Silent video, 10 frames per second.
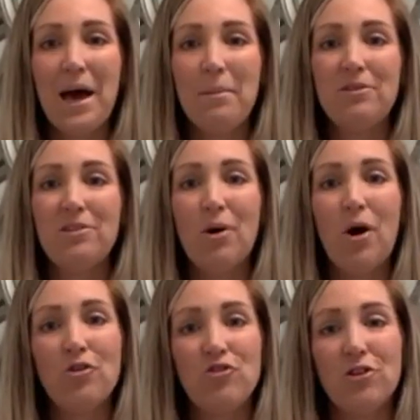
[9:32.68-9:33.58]
I'm Mrs.
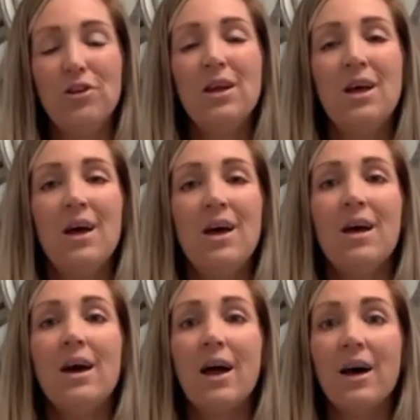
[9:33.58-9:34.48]
Marshall
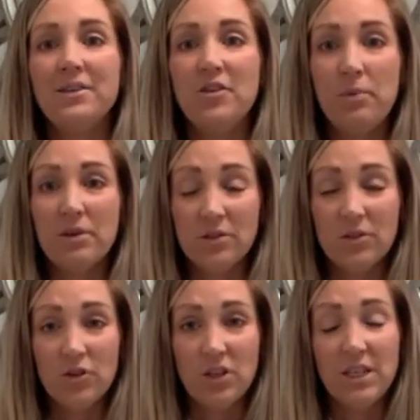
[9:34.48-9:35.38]
and I teach business
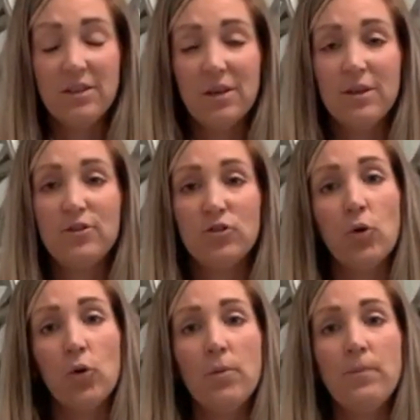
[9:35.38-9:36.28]
studies.
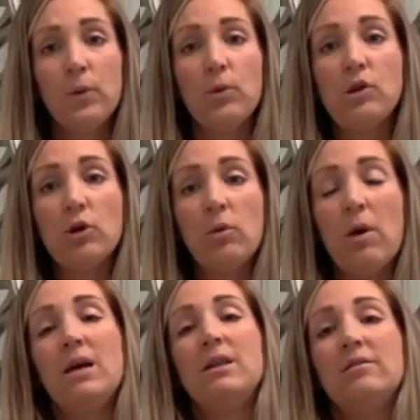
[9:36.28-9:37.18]
So when you come to
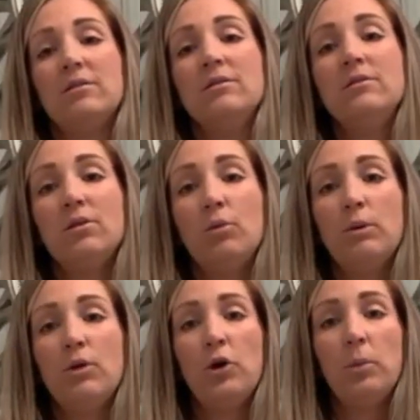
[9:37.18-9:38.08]
my lessons, we
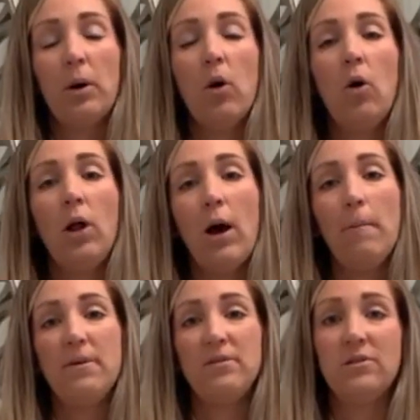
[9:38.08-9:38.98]
will learn about all how
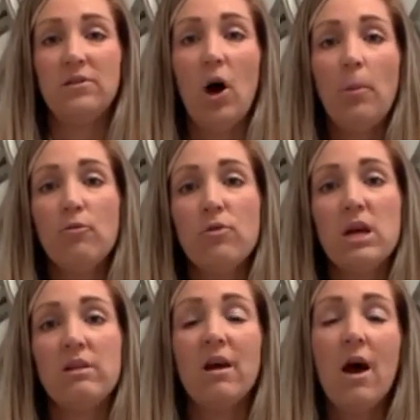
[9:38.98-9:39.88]
businesses
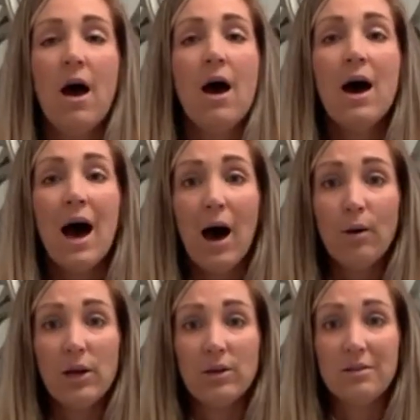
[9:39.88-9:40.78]
operate,
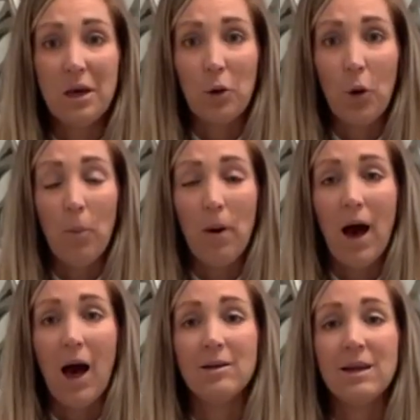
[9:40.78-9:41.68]
how they are set up
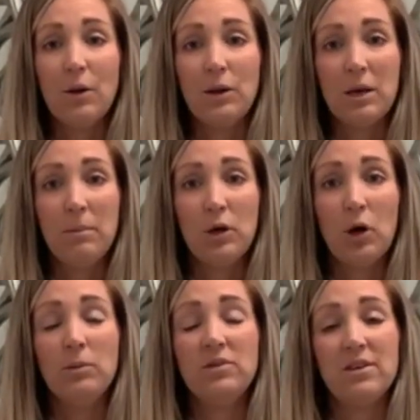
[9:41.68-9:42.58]
and how they can
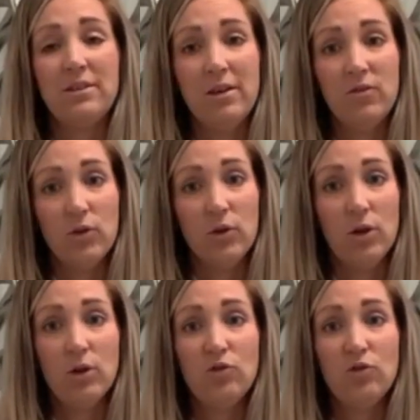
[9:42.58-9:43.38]
become successful.